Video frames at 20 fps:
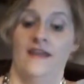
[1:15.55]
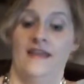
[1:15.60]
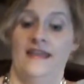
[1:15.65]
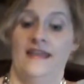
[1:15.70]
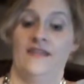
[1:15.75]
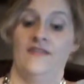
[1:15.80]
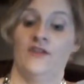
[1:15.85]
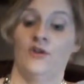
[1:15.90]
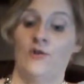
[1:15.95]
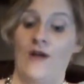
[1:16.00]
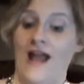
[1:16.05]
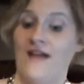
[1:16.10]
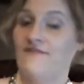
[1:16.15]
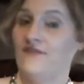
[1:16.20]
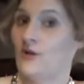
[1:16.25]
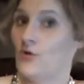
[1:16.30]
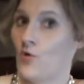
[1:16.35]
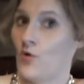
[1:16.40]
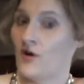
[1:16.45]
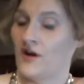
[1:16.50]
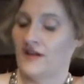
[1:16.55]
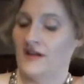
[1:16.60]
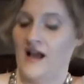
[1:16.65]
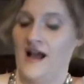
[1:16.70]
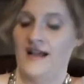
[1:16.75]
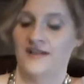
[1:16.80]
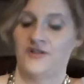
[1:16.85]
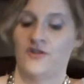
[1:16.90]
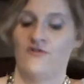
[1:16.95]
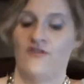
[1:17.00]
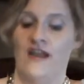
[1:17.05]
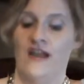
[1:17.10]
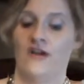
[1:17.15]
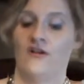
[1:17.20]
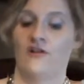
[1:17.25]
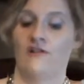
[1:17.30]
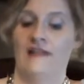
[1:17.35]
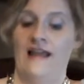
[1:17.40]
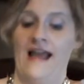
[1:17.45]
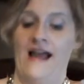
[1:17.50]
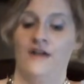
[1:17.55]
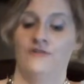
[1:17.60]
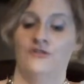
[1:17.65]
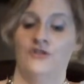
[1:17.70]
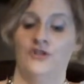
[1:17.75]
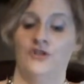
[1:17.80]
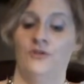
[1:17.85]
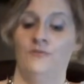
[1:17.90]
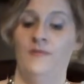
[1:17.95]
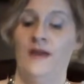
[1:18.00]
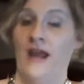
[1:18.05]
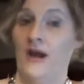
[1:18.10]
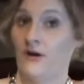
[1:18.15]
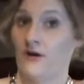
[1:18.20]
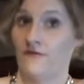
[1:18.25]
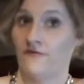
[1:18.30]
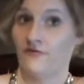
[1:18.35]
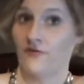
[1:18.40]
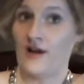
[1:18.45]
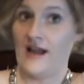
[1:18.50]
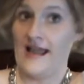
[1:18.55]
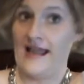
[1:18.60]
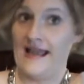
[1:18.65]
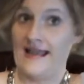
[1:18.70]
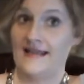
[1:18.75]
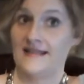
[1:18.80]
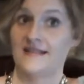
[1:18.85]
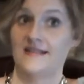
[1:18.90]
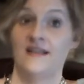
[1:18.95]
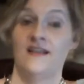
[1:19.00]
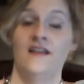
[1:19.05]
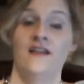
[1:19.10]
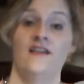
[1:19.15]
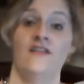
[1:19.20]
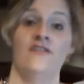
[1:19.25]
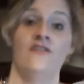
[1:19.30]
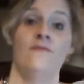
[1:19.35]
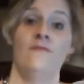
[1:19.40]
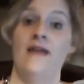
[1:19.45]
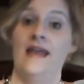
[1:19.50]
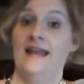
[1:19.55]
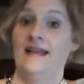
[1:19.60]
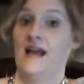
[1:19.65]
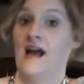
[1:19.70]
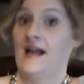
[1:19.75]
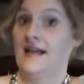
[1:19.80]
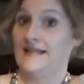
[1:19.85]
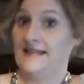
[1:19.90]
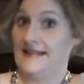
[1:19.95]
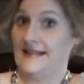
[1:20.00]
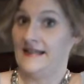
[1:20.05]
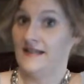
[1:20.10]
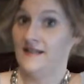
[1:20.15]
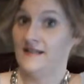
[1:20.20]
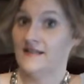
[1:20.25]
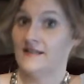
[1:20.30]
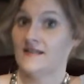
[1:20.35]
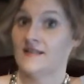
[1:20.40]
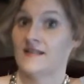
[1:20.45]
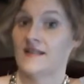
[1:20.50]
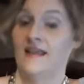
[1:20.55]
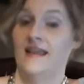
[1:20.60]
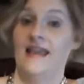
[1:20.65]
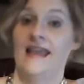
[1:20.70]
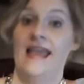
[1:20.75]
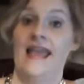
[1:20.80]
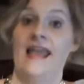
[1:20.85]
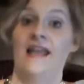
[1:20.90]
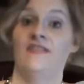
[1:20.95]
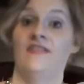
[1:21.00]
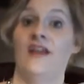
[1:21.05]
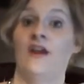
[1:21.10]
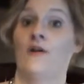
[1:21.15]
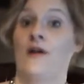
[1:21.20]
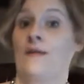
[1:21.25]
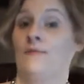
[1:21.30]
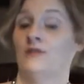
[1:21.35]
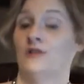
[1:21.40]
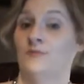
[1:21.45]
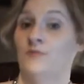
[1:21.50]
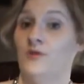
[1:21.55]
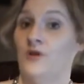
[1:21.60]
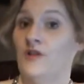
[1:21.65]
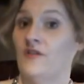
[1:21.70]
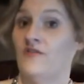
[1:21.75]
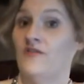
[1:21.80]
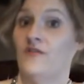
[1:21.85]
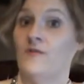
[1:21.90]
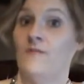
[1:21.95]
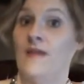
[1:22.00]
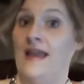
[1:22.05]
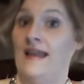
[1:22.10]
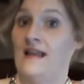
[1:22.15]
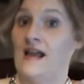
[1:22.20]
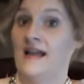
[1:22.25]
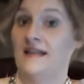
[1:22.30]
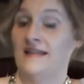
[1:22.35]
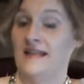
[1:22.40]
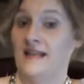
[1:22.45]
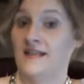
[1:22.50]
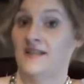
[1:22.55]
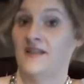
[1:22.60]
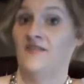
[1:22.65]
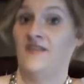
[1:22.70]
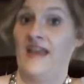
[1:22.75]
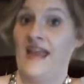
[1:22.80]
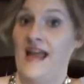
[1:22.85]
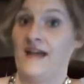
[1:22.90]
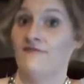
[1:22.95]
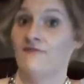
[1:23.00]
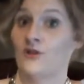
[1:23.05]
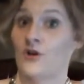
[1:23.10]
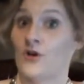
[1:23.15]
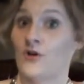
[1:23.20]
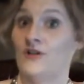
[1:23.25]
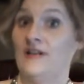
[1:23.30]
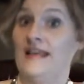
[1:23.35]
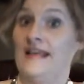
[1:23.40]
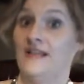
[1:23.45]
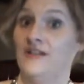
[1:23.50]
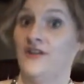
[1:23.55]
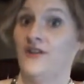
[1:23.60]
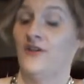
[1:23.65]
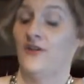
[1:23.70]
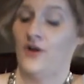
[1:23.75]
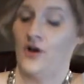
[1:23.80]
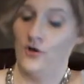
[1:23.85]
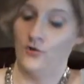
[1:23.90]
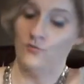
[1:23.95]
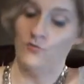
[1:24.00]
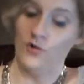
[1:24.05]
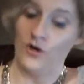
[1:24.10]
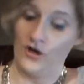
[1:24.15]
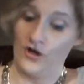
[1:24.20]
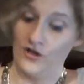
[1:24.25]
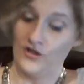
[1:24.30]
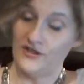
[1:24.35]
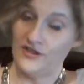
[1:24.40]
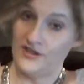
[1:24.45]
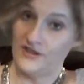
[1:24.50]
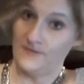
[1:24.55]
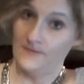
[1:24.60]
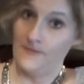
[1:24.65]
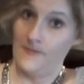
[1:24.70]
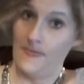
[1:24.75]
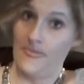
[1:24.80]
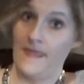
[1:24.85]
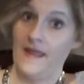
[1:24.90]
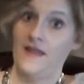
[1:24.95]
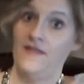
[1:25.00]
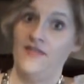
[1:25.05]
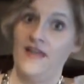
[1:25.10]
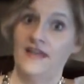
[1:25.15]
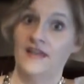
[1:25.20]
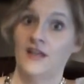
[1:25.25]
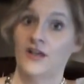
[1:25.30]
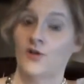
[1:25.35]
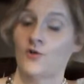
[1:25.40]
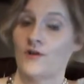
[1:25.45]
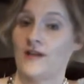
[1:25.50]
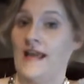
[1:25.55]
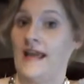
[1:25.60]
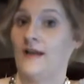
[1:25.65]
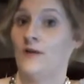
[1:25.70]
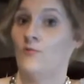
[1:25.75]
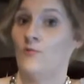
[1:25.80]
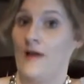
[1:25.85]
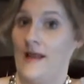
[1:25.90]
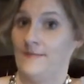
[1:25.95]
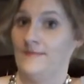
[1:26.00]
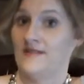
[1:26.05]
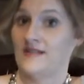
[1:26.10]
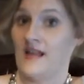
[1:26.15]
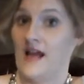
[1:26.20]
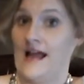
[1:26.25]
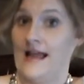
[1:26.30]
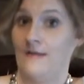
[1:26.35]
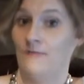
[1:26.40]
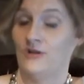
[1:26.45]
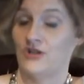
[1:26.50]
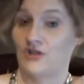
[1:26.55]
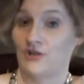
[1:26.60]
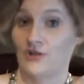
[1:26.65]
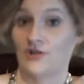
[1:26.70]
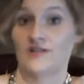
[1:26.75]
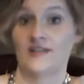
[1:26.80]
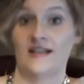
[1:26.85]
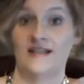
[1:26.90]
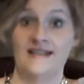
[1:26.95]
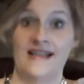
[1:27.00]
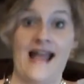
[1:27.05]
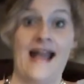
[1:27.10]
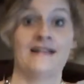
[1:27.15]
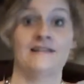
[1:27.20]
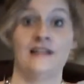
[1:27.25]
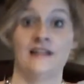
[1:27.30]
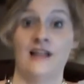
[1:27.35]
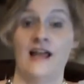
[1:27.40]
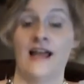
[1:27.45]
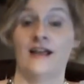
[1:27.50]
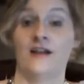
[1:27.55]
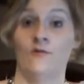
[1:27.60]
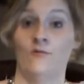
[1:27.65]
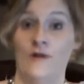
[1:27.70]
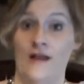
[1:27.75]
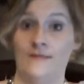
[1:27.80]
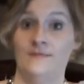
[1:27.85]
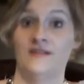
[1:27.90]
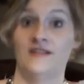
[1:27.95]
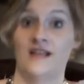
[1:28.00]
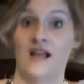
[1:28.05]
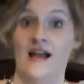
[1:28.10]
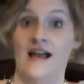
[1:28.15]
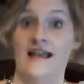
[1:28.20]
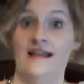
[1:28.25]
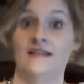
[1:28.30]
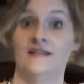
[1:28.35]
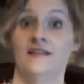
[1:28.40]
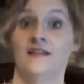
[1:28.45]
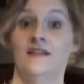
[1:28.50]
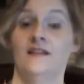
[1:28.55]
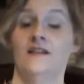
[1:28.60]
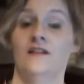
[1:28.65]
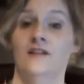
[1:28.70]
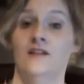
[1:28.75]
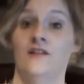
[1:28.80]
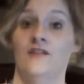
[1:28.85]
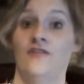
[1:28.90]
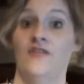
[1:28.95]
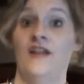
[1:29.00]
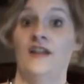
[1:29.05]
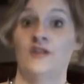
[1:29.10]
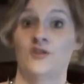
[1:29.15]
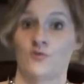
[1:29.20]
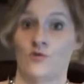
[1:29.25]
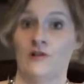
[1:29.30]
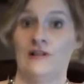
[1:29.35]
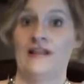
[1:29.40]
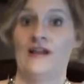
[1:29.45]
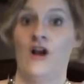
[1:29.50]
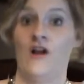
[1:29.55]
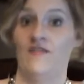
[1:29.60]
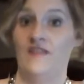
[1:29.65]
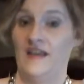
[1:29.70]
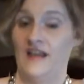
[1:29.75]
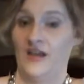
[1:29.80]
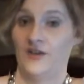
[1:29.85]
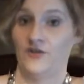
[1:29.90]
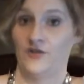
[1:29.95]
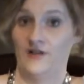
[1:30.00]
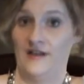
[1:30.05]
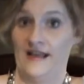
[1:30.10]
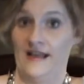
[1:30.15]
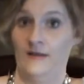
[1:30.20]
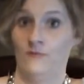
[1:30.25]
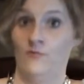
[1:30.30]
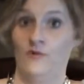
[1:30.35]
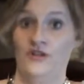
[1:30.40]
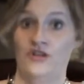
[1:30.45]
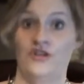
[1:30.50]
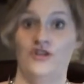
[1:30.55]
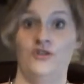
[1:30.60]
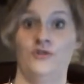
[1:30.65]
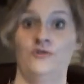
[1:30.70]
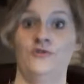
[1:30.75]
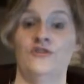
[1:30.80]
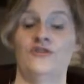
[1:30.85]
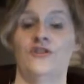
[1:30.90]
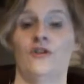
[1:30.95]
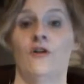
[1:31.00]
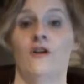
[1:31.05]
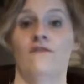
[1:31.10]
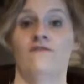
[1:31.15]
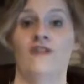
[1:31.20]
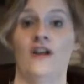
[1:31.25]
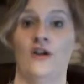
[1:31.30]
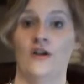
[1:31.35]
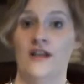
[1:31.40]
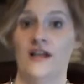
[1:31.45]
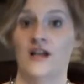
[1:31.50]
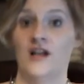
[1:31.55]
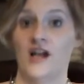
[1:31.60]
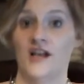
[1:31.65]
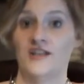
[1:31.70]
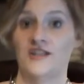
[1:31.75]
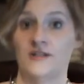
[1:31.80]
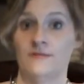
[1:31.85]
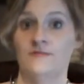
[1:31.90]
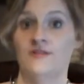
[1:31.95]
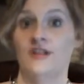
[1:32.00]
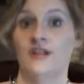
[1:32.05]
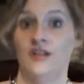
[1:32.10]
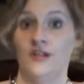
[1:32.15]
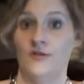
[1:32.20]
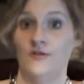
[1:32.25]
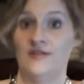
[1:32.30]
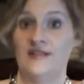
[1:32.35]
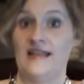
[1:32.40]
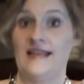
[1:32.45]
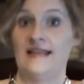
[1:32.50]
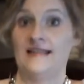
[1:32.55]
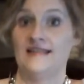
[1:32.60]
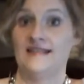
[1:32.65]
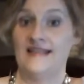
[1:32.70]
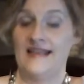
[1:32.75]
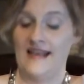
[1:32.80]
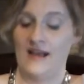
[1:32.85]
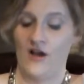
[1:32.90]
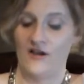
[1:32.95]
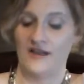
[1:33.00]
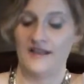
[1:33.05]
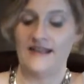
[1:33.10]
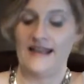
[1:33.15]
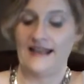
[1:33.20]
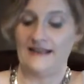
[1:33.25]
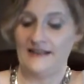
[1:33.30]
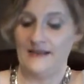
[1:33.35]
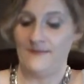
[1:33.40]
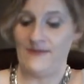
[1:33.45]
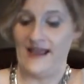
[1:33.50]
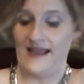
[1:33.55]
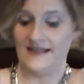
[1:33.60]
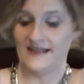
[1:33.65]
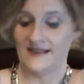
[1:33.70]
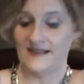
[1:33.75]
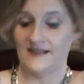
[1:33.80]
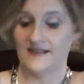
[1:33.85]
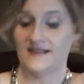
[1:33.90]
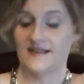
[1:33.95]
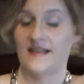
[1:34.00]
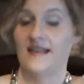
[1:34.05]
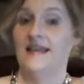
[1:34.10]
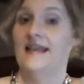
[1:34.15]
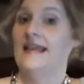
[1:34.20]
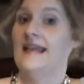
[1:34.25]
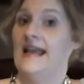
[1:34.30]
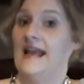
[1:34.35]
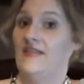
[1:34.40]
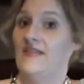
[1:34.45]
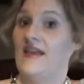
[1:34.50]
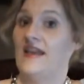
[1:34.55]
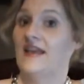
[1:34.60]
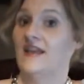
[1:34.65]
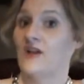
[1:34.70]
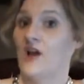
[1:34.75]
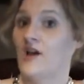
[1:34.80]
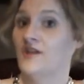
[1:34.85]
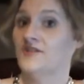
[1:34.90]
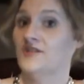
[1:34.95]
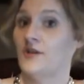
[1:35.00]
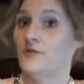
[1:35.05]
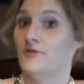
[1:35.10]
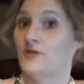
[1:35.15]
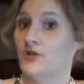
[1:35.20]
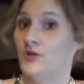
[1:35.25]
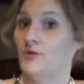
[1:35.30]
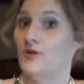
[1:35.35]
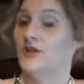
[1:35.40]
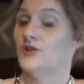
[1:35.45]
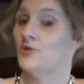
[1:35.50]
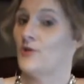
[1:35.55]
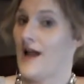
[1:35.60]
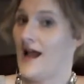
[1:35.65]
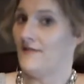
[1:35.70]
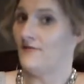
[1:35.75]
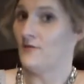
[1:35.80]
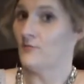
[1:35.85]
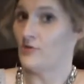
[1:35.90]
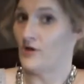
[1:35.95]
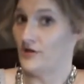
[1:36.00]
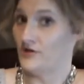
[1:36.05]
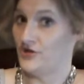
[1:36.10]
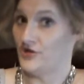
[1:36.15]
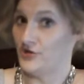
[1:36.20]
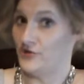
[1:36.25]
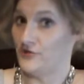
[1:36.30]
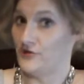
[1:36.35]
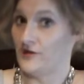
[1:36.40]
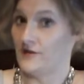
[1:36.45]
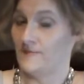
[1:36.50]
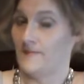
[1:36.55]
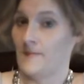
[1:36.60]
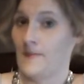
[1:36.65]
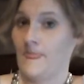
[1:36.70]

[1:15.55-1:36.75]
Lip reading: In the graphic organizer, they are allowed to paraphrase the main ideas, and they are able to put the main ideas that they have learned into their own words. They can create a website which looks exactly like a website that is really on the internet, which students are very accustomed to using and seeing on a daily basis. And they can also do a travel brochure.